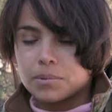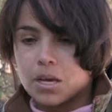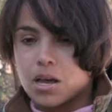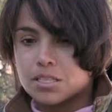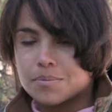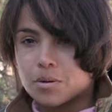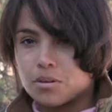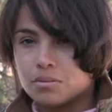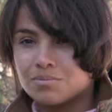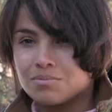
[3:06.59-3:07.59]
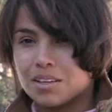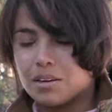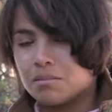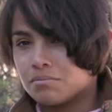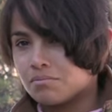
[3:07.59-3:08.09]
the hospital
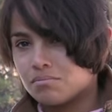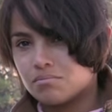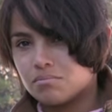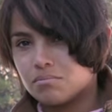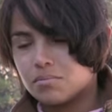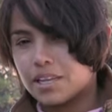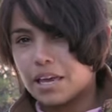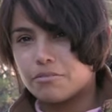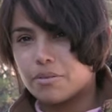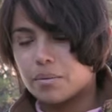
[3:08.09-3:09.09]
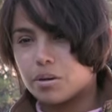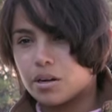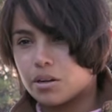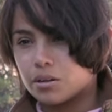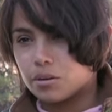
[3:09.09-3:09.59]
in late
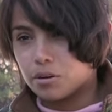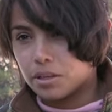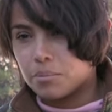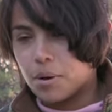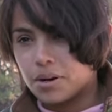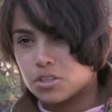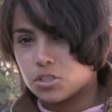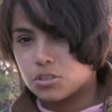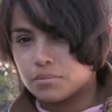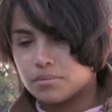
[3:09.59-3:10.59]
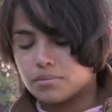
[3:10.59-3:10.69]
February or early March,